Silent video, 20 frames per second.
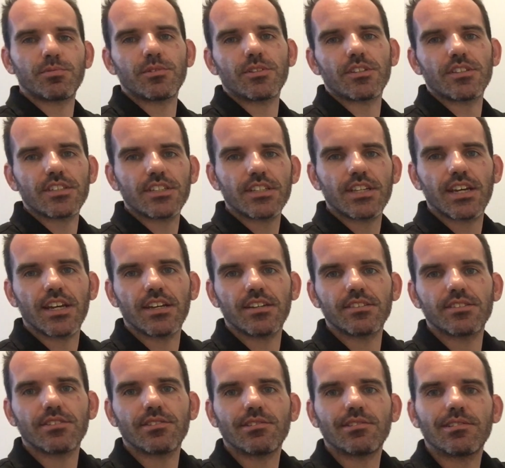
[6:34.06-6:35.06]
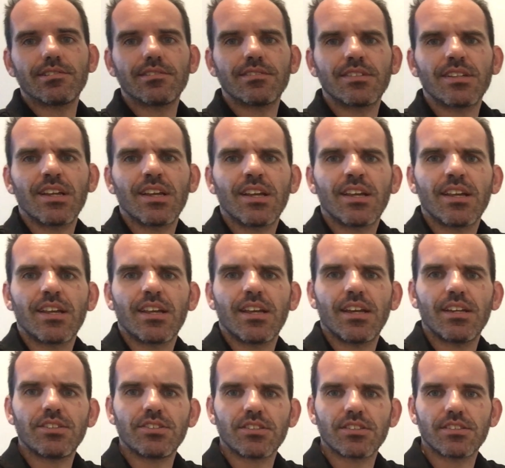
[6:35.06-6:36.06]
put the decals on.
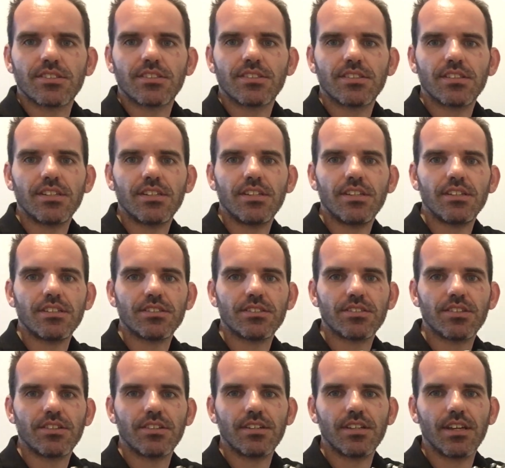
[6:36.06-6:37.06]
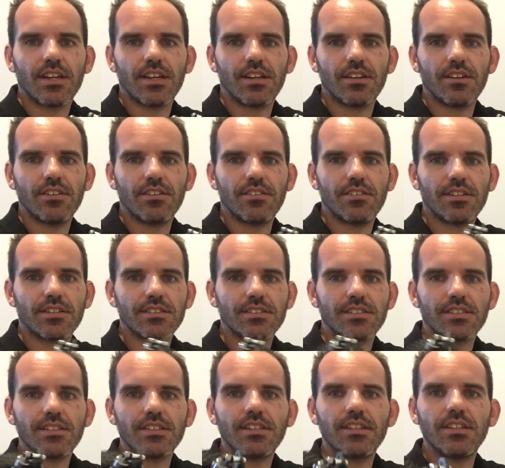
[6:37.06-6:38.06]
As you can see, it's turned out
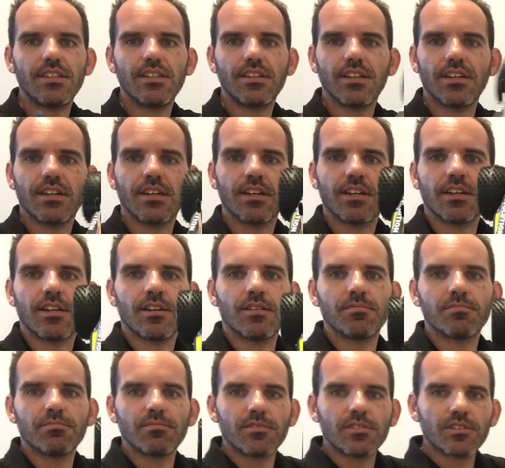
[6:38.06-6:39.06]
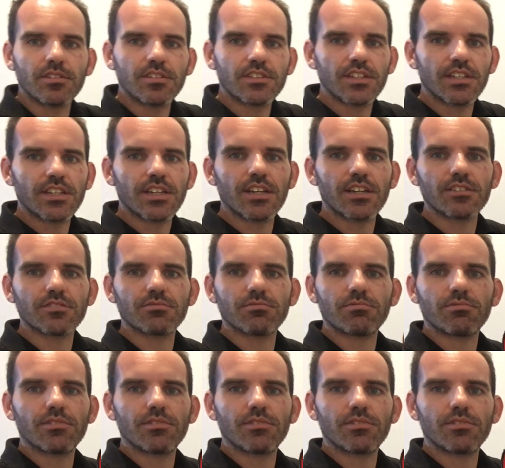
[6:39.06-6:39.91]
nicely. The decals